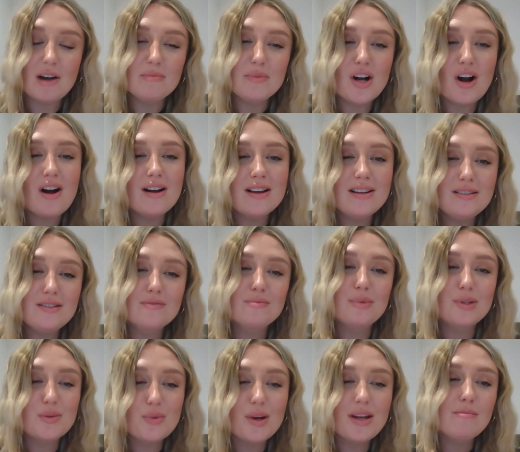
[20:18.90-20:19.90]
I'm kind of
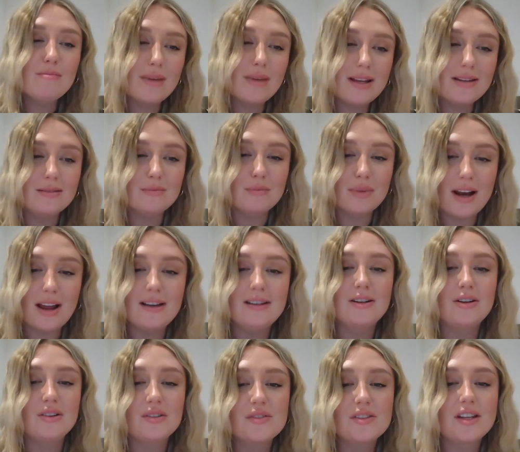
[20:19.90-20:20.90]
between mid and
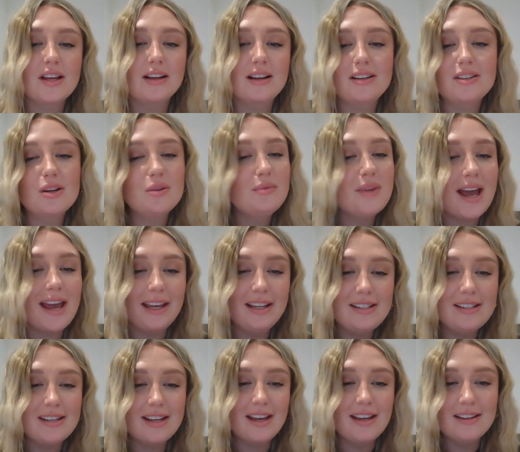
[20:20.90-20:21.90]
playoffs. Like, I don't
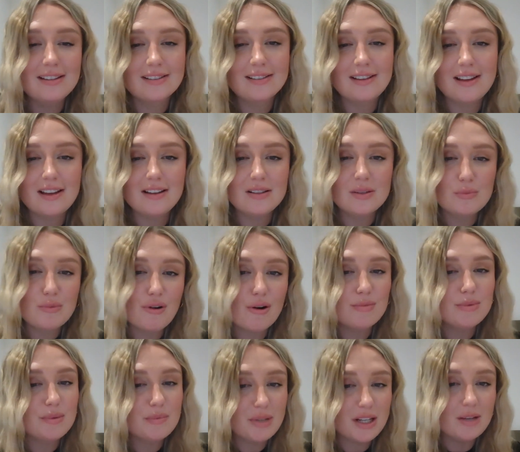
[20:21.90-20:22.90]
hate it. It's
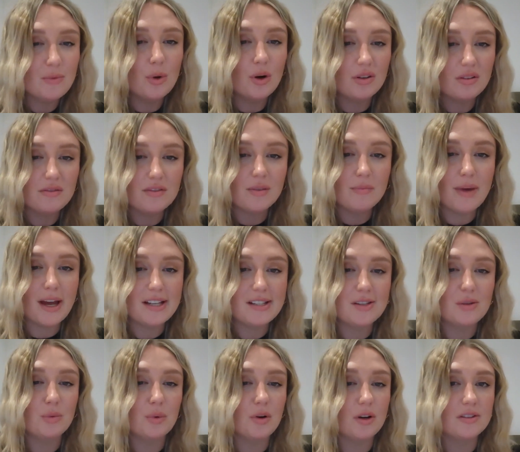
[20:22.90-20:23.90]
probably one of the
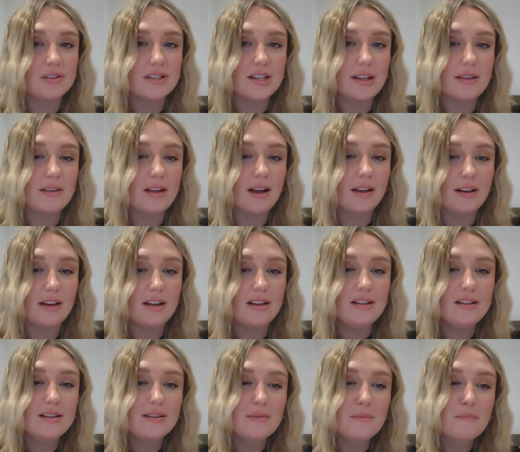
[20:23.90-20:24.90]
better ones in that
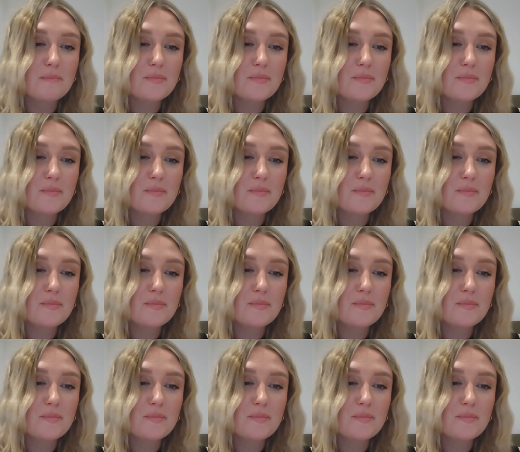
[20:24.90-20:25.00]
league.